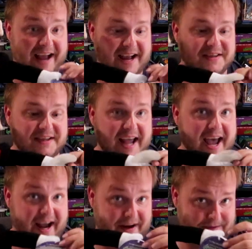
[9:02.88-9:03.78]
has the
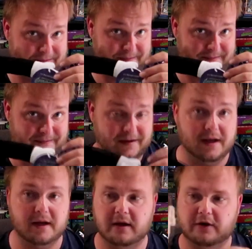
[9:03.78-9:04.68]
tag.
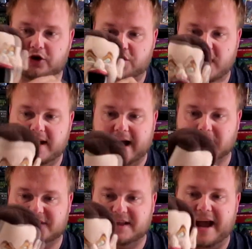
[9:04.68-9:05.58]
Check
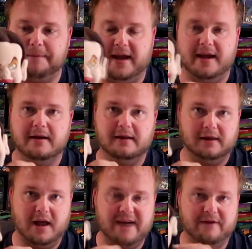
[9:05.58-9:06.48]
out Slappy
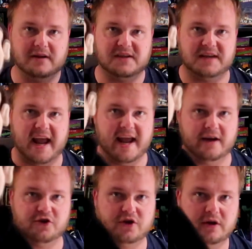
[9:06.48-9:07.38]
live on
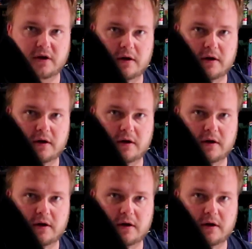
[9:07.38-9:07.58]
stage.